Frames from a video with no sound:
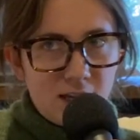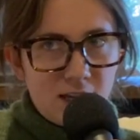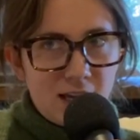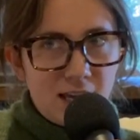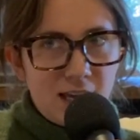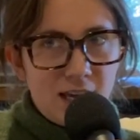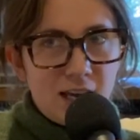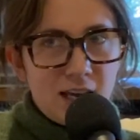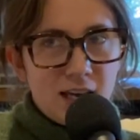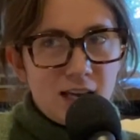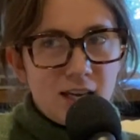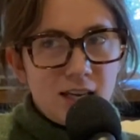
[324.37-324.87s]

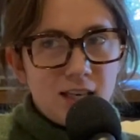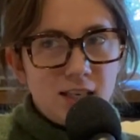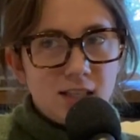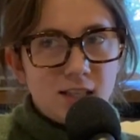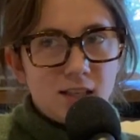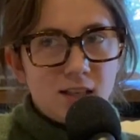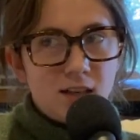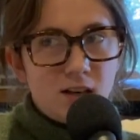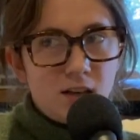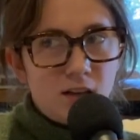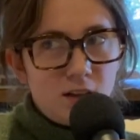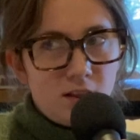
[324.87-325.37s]
And
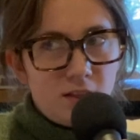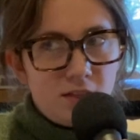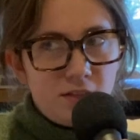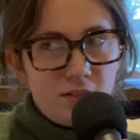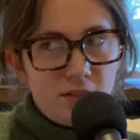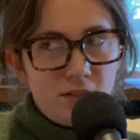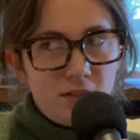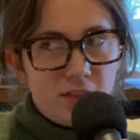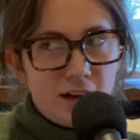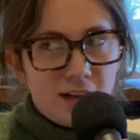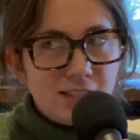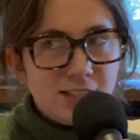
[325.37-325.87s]

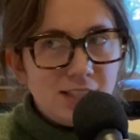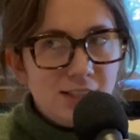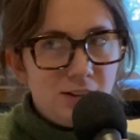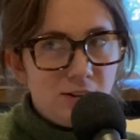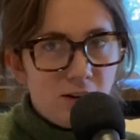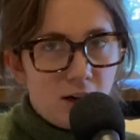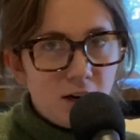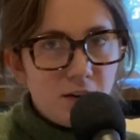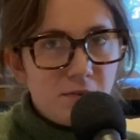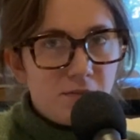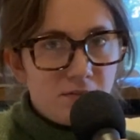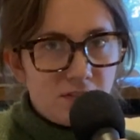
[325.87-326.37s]
that's a
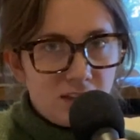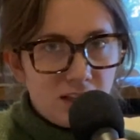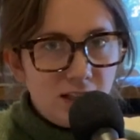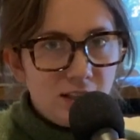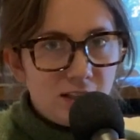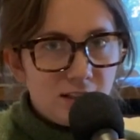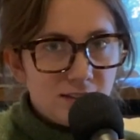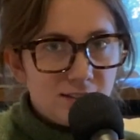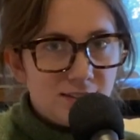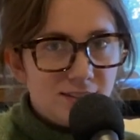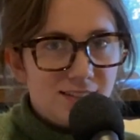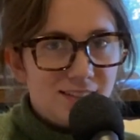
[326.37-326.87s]
lot of
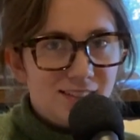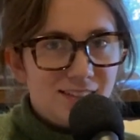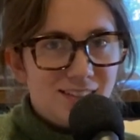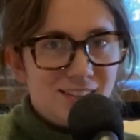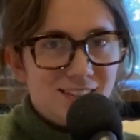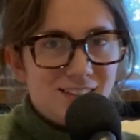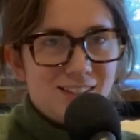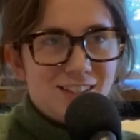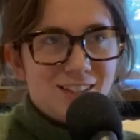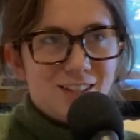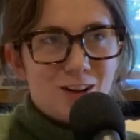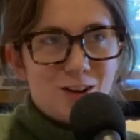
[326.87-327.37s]
things.
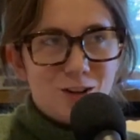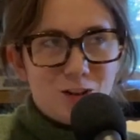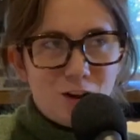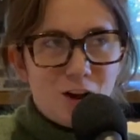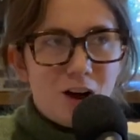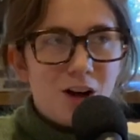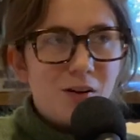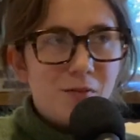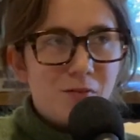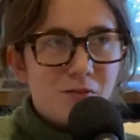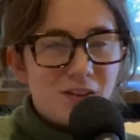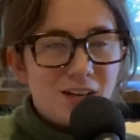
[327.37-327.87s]
A
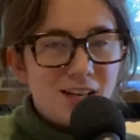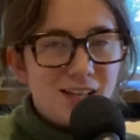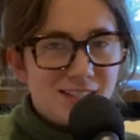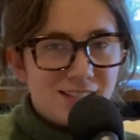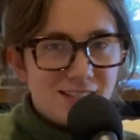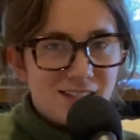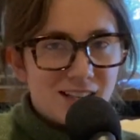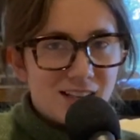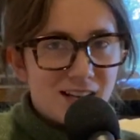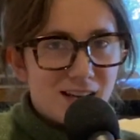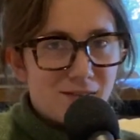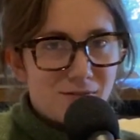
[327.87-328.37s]
lot of things
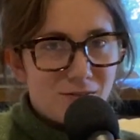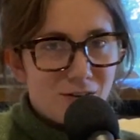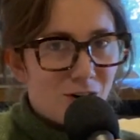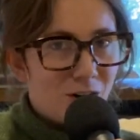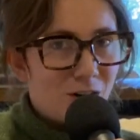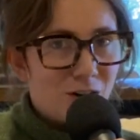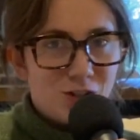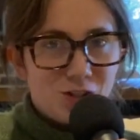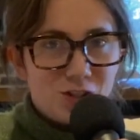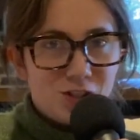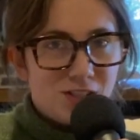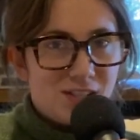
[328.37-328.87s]
in life
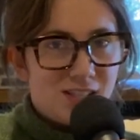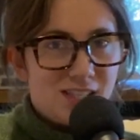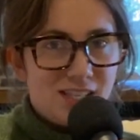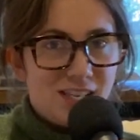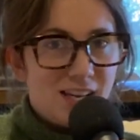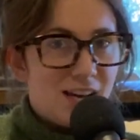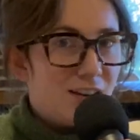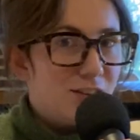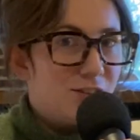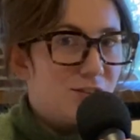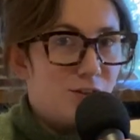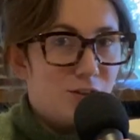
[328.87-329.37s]
aren't just
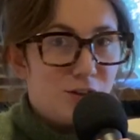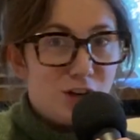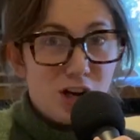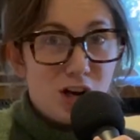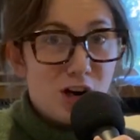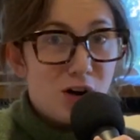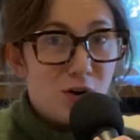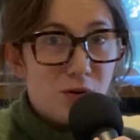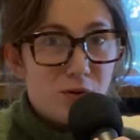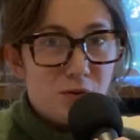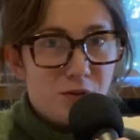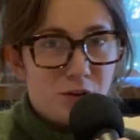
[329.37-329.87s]
yes or
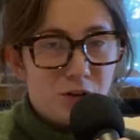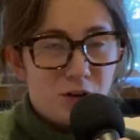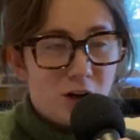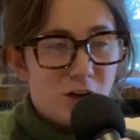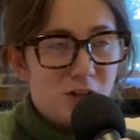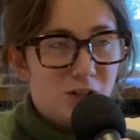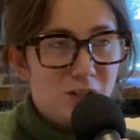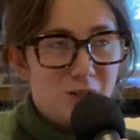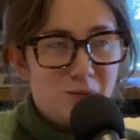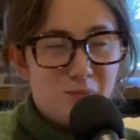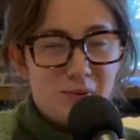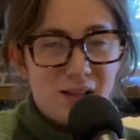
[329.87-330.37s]
no. They're not
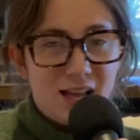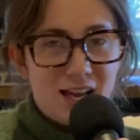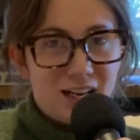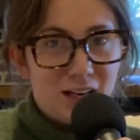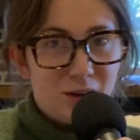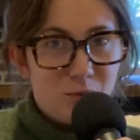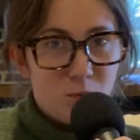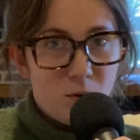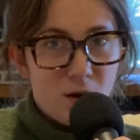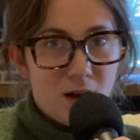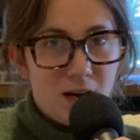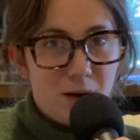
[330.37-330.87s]
just black
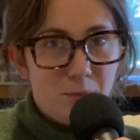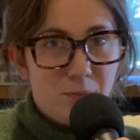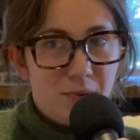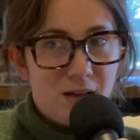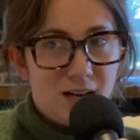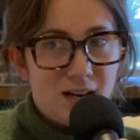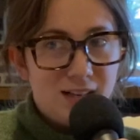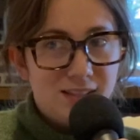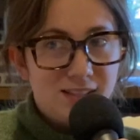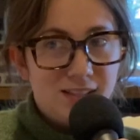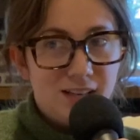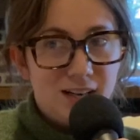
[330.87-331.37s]
and white,
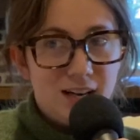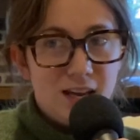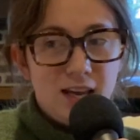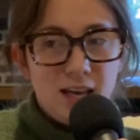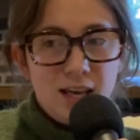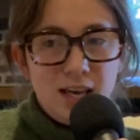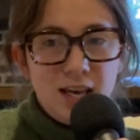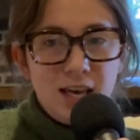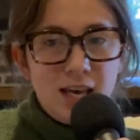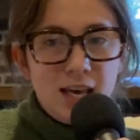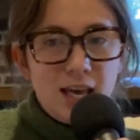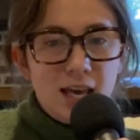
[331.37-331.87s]
because it,
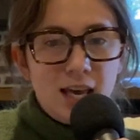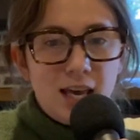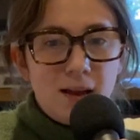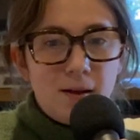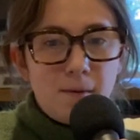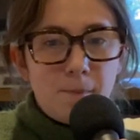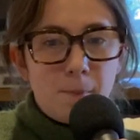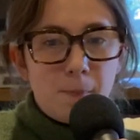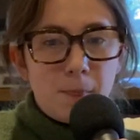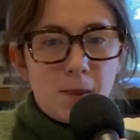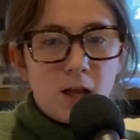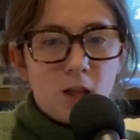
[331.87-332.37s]

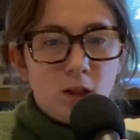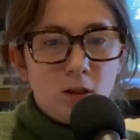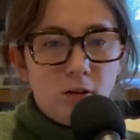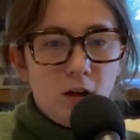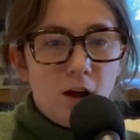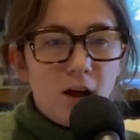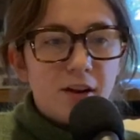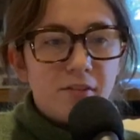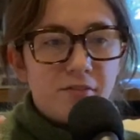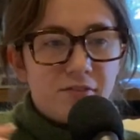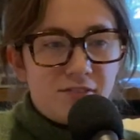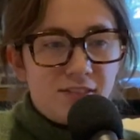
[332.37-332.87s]
a
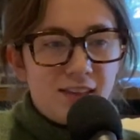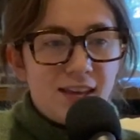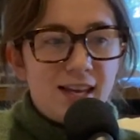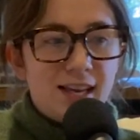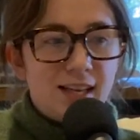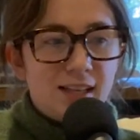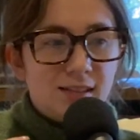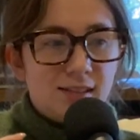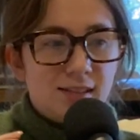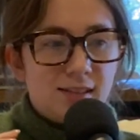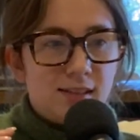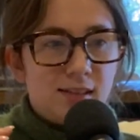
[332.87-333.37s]
lot of
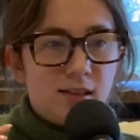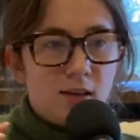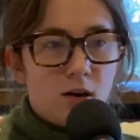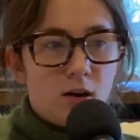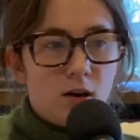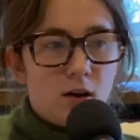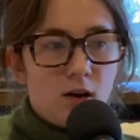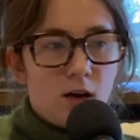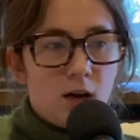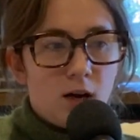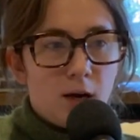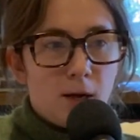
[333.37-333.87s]
things
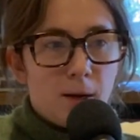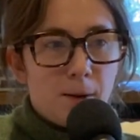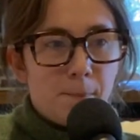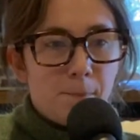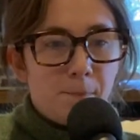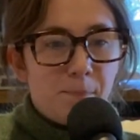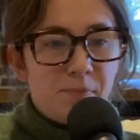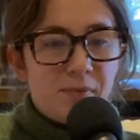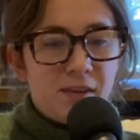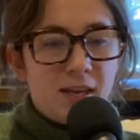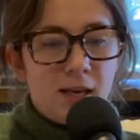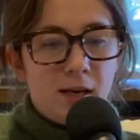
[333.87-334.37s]

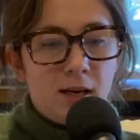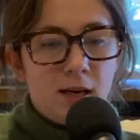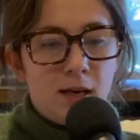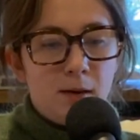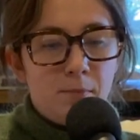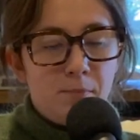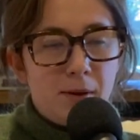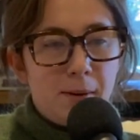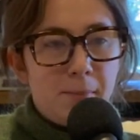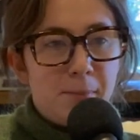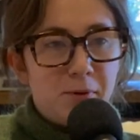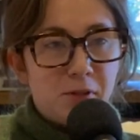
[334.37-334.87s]
in
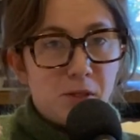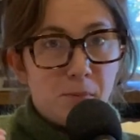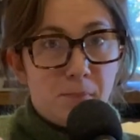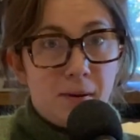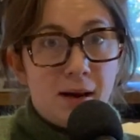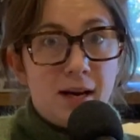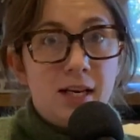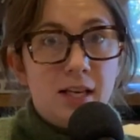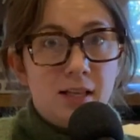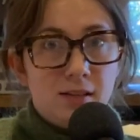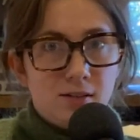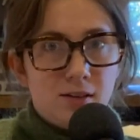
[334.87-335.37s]
people's
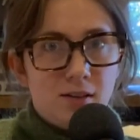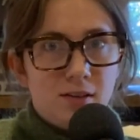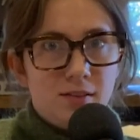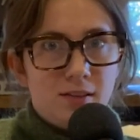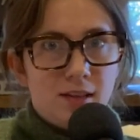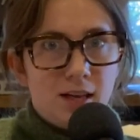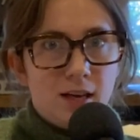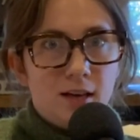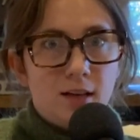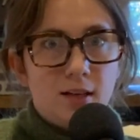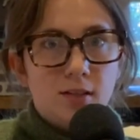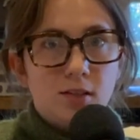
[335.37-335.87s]
opinions on
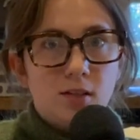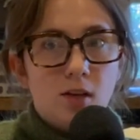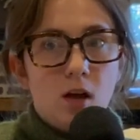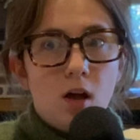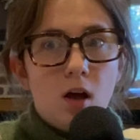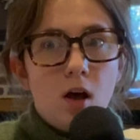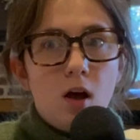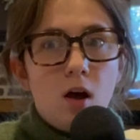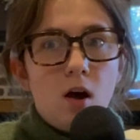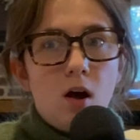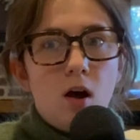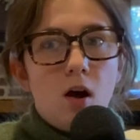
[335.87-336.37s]
things
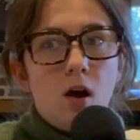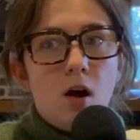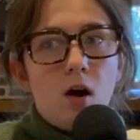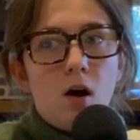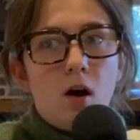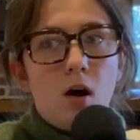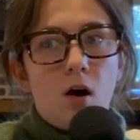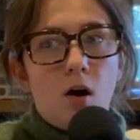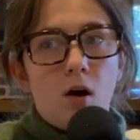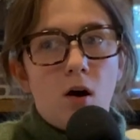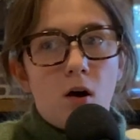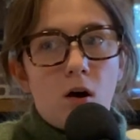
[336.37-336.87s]

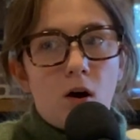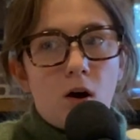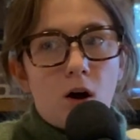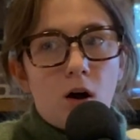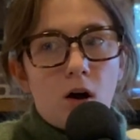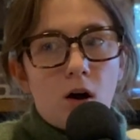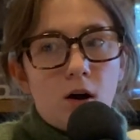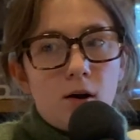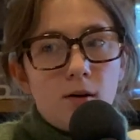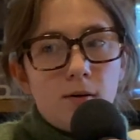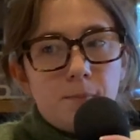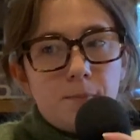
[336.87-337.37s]

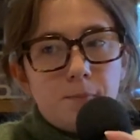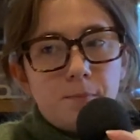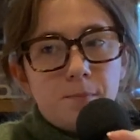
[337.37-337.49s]
are